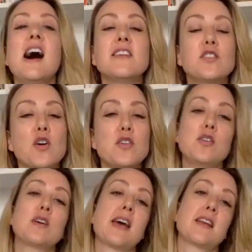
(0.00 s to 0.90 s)
so
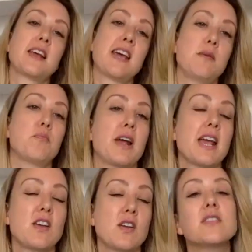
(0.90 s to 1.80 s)
you can keep
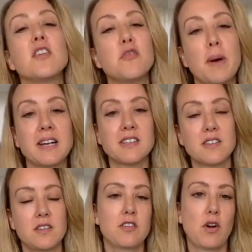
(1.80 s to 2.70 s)
bringing yourself back to
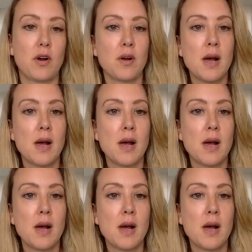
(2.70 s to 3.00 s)
zero.